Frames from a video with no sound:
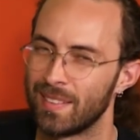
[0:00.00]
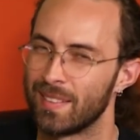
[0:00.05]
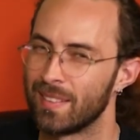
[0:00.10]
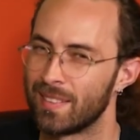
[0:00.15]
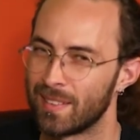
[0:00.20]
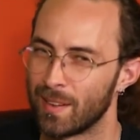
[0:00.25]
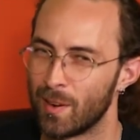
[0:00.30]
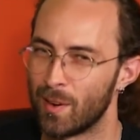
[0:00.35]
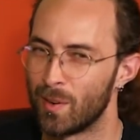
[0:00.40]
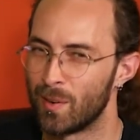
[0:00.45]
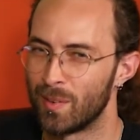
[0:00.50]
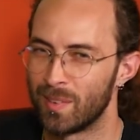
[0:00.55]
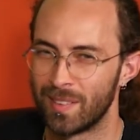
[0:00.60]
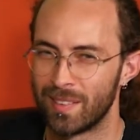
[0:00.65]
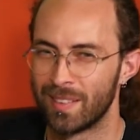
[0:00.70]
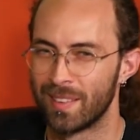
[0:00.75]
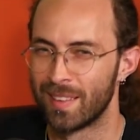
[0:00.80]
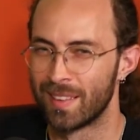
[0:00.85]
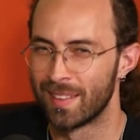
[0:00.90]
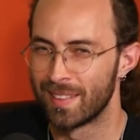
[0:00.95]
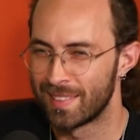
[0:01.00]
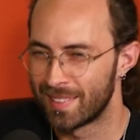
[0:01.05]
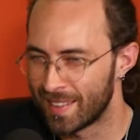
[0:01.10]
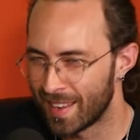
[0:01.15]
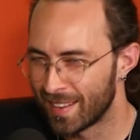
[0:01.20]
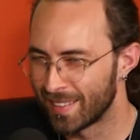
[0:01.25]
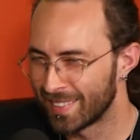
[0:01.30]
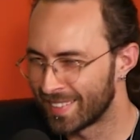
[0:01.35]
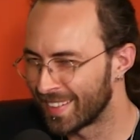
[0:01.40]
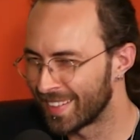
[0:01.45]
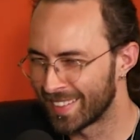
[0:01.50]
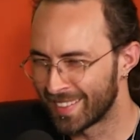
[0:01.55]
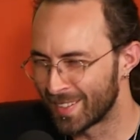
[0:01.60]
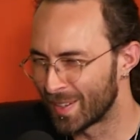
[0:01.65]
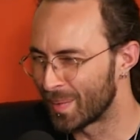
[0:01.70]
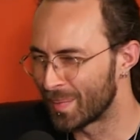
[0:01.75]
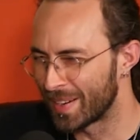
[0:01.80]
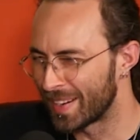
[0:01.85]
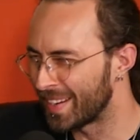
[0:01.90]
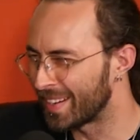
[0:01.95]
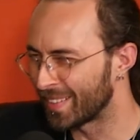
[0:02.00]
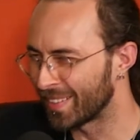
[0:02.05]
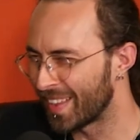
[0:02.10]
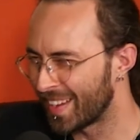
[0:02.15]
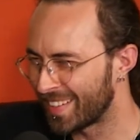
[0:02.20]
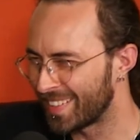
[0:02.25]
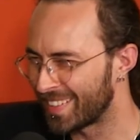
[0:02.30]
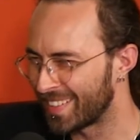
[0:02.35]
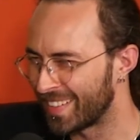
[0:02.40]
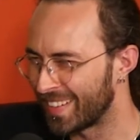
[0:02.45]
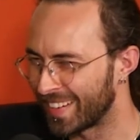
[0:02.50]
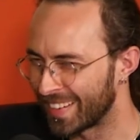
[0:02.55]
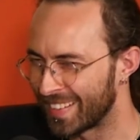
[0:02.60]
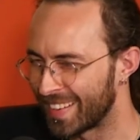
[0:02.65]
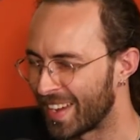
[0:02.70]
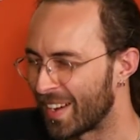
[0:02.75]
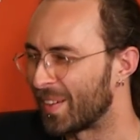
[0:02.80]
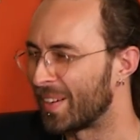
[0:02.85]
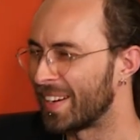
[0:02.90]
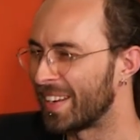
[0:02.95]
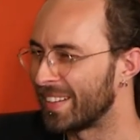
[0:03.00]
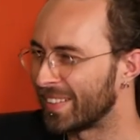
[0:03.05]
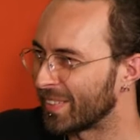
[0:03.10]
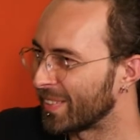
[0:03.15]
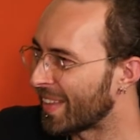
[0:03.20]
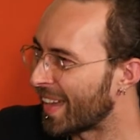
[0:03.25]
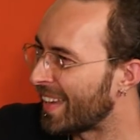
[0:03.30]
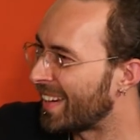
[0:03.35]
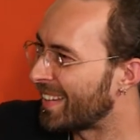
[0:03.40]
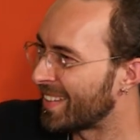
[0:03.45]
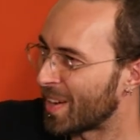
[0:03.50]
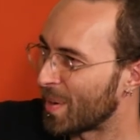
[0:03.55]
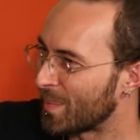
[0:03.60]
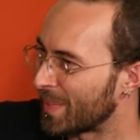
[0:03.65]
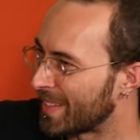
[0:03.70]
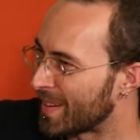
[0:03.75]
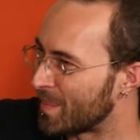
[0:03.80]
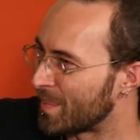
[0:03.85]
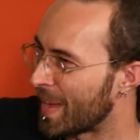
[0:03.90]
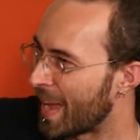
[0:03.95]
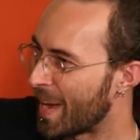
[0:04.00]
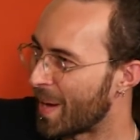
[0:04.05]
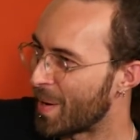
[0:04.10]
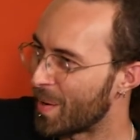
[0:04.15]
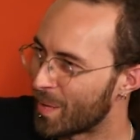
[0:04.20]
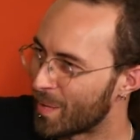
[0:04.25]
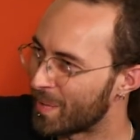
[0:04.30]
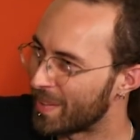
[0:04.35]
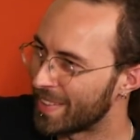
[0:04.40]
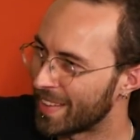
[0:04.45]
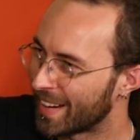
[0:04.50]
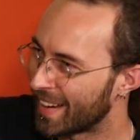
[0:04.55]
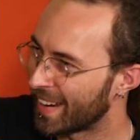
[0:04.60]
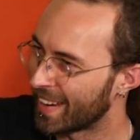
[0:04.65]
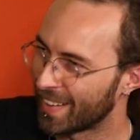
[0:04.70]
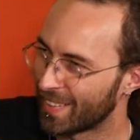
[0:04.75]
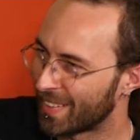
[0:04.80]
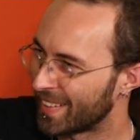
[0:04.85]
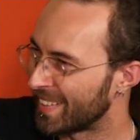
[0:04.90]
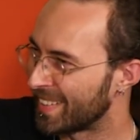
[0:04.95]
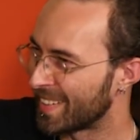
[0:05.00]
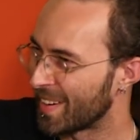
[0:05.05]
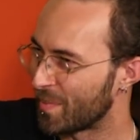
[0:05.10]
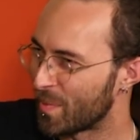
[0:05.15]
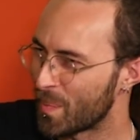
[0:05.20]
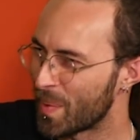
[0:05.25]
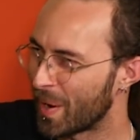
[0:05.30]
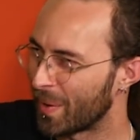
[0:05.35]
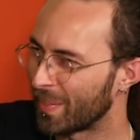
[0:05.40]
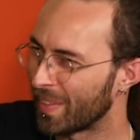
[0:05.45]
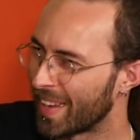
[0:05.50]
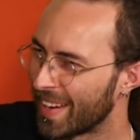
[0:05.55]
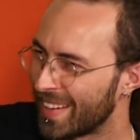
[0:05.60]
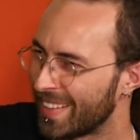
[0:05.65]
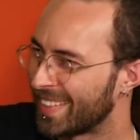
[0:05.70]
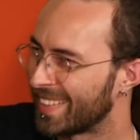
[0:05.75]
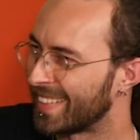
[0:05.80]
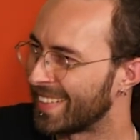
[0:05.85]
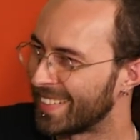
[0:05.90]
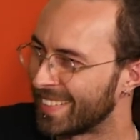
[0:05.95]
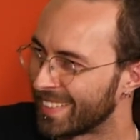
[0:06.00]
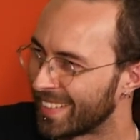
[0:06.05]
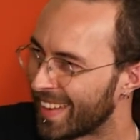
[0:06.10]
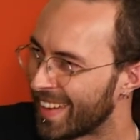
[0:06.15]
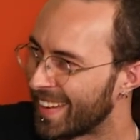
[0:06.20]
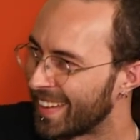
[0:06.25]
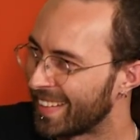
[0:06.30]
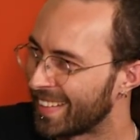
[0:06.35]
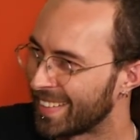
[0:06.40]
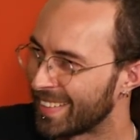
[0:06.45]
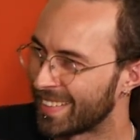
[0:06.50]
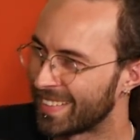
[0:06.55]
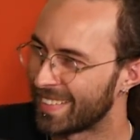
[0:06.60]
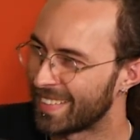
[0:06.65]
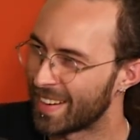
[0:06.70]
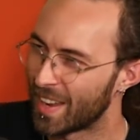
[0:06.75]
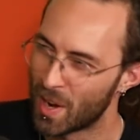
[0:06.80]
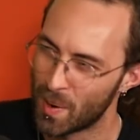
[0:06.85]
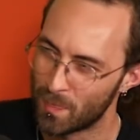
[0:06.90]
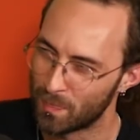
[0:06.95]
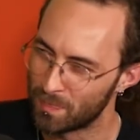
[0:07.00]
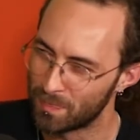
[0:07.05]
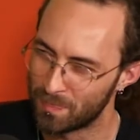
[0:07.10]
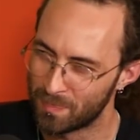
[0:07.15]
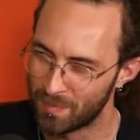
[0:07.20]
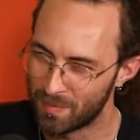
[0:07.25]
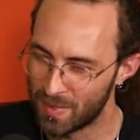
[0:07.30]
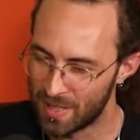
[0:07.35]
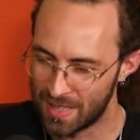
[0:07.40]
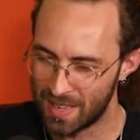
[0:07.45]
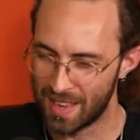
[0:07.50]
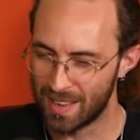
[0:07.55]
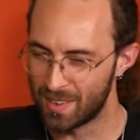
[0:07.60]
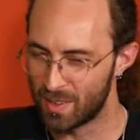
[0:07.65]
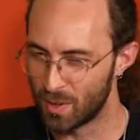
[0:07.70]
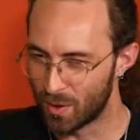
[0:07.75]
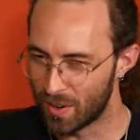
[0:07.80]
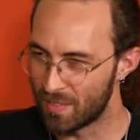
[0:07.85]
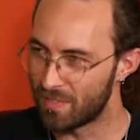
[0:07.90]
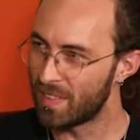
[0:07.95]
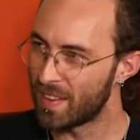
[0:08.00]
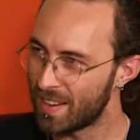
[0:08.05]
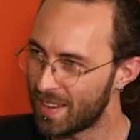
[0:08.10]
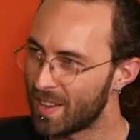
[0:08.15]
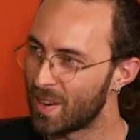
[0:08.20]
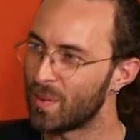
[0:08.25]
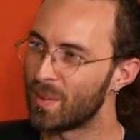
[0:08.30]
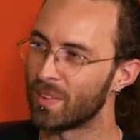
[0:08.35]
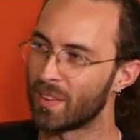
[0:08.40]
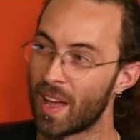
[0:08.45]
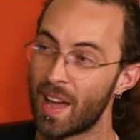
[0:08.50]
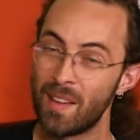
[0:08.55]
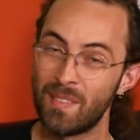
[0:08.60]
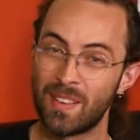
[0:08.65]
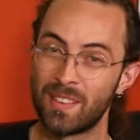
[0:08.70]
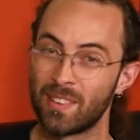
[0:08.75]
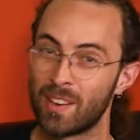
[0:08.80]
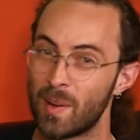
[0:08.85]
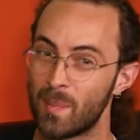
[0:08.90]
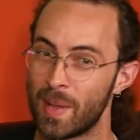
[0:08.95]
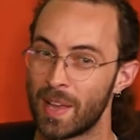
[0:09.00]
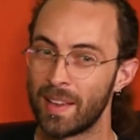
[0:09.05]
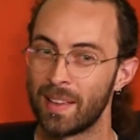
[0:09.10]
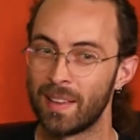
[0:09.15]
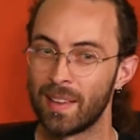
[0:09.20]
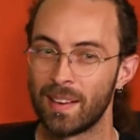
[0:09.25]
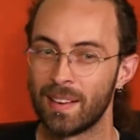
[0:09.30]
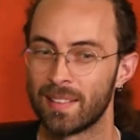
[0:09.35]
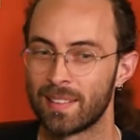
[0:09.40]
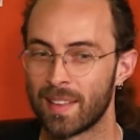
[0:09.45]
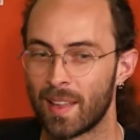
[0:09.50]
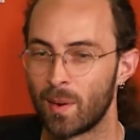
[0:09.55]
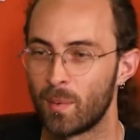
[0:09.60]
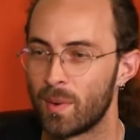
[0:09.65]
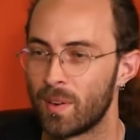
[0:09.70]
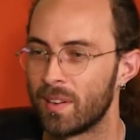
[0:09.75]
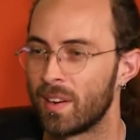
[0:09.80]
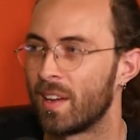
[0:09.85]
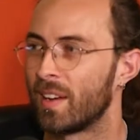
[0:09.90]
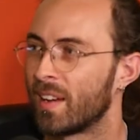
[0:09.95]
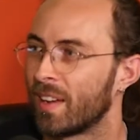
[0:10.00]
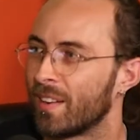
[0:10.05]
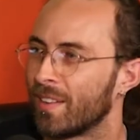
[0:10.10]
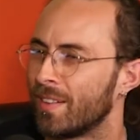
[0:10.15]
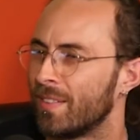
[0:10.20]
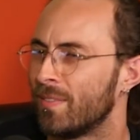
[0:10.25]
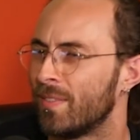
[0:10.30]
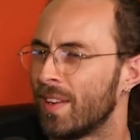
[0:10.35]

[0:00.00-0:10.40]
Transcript: so it's like, sound yeah. system. I need electric, and now I need to light it up somehow, and then I got to learn stuff about lights and like now I'm t- doing video and live streaming, and it's like, well, now I got to learn